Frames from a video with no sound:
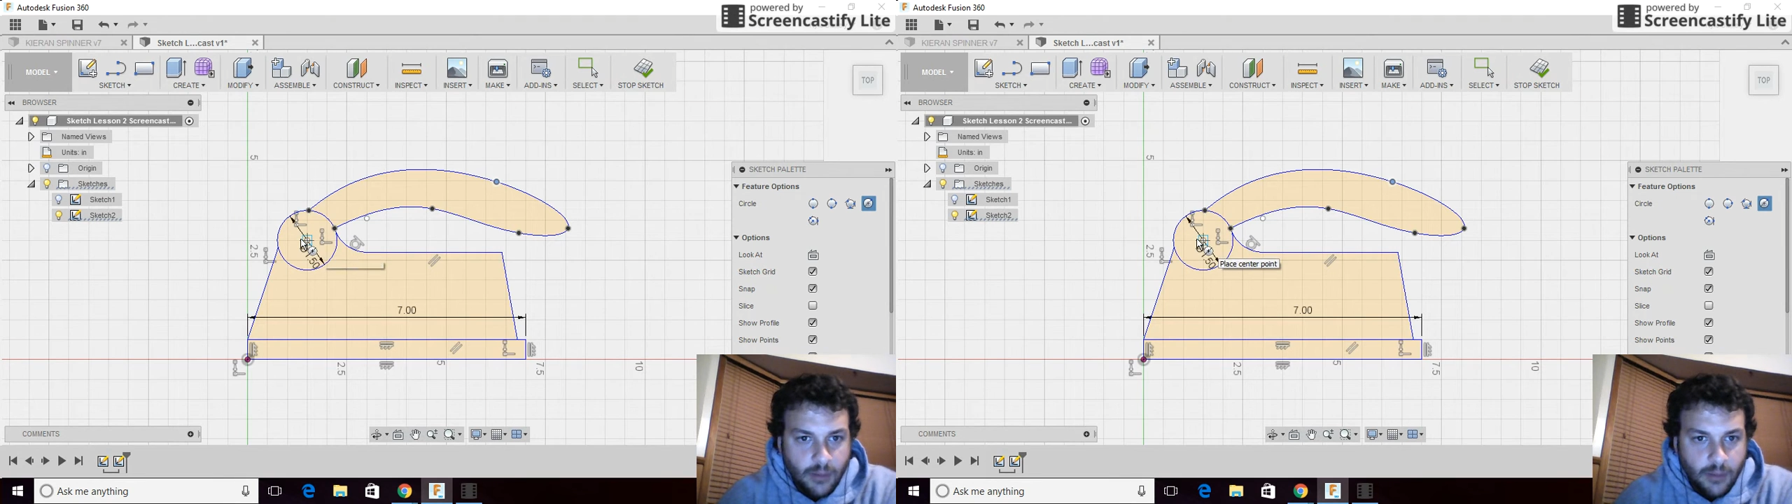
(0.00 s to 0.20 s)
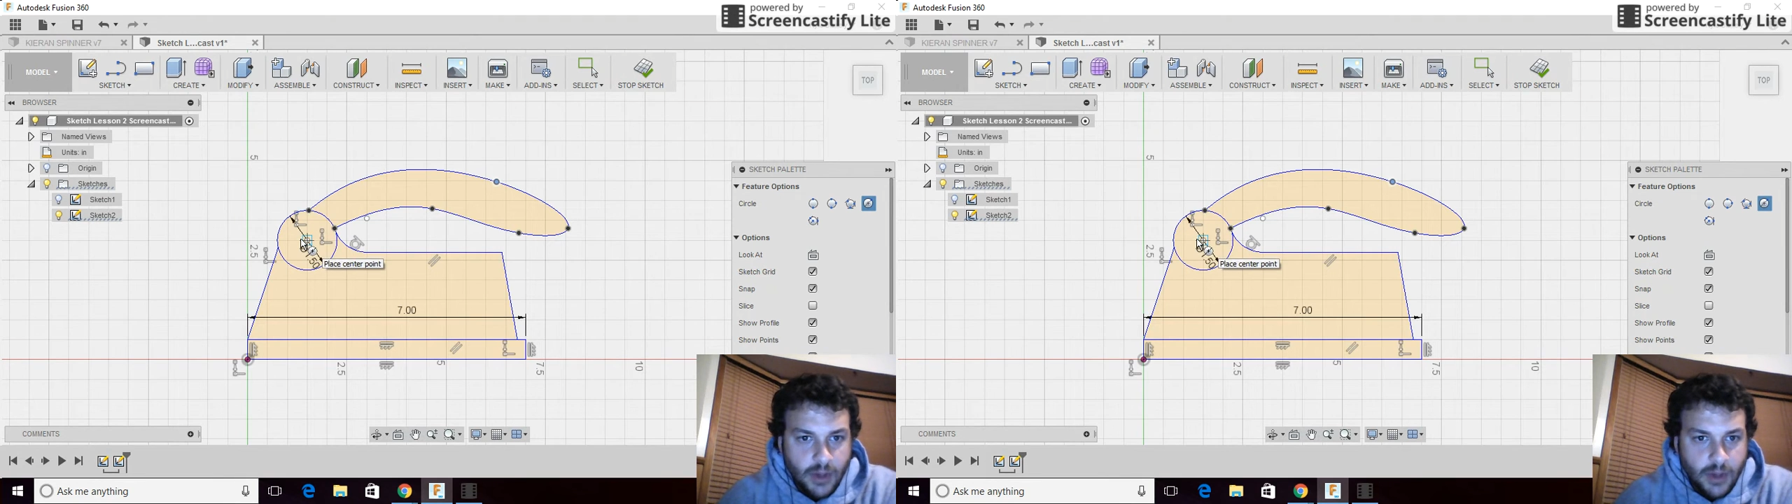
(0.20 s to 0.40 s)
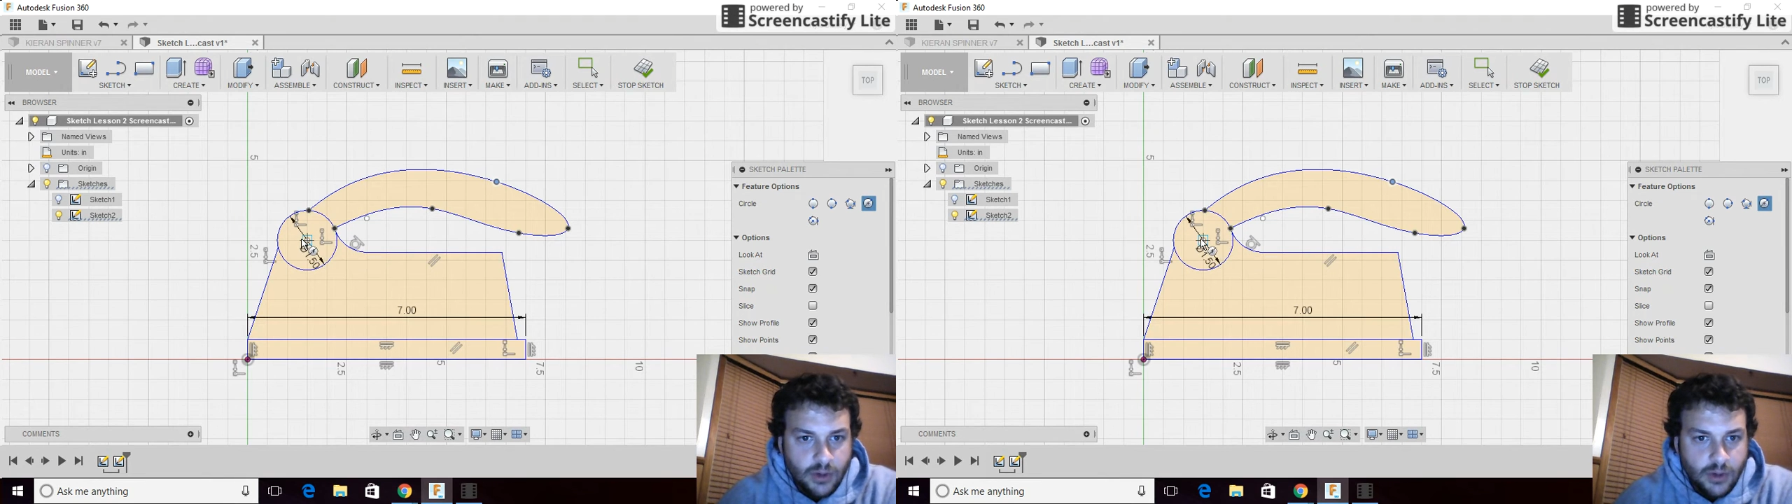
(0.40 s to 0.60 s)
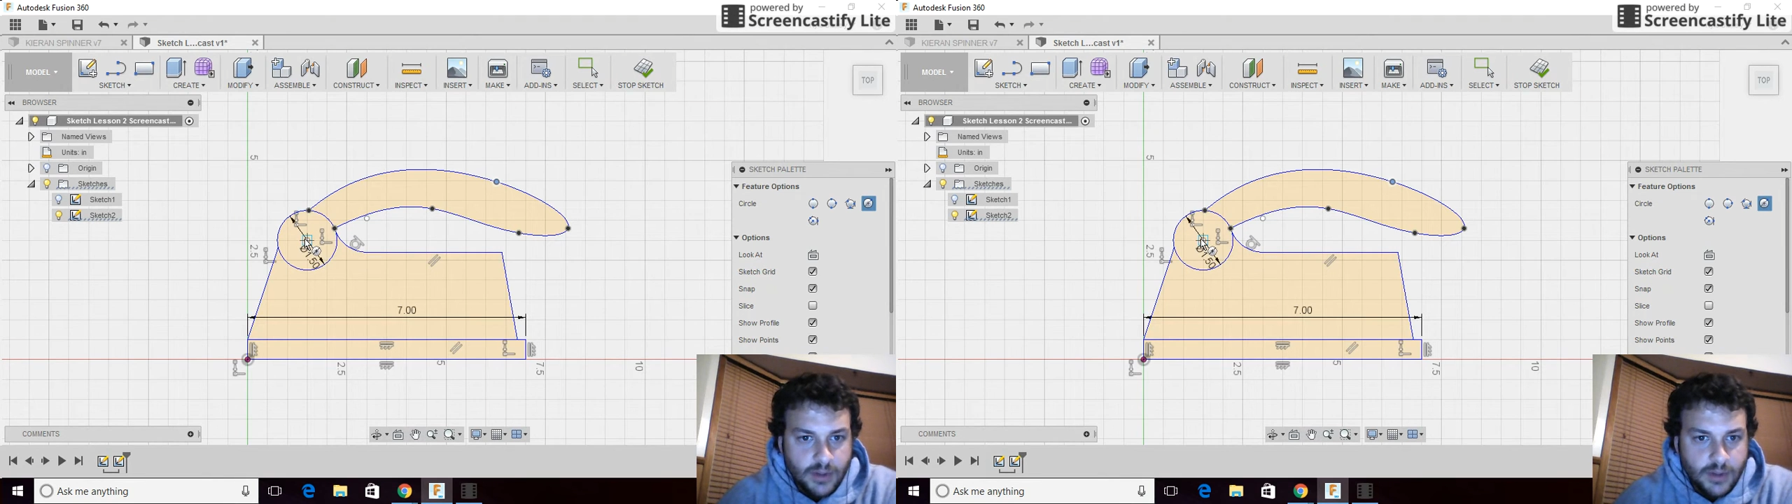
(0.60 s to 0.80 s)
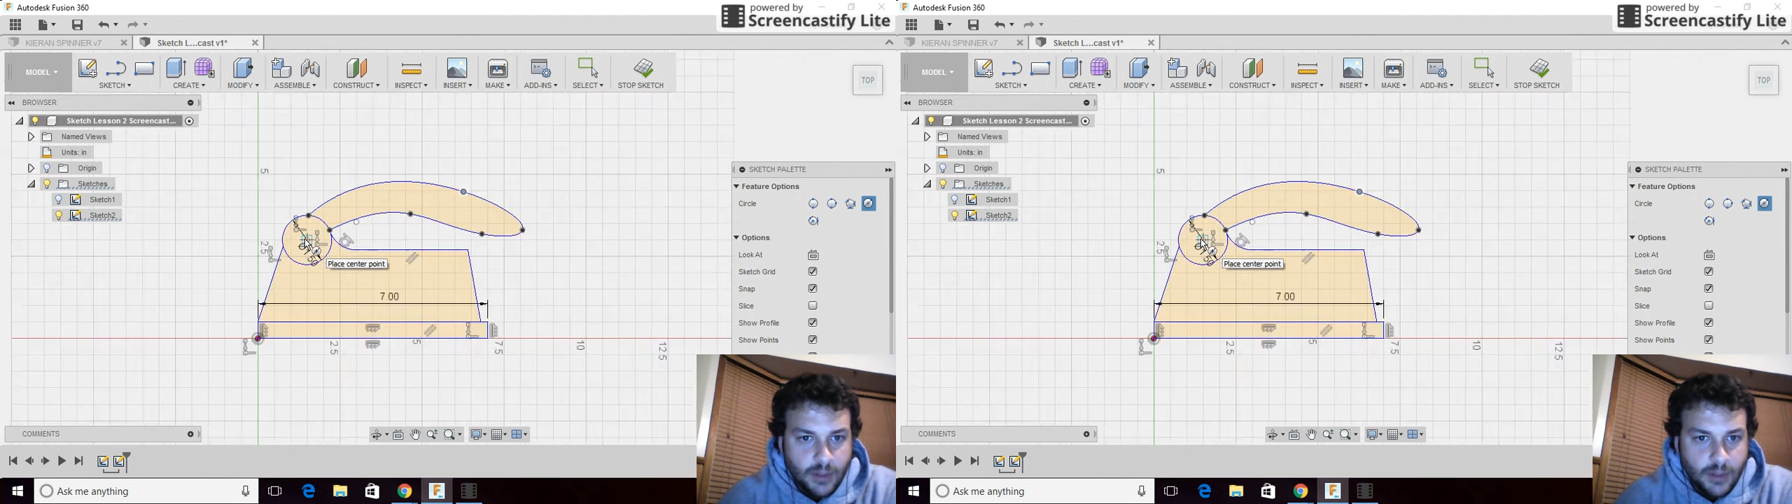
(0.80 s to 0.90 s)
Make sure you see the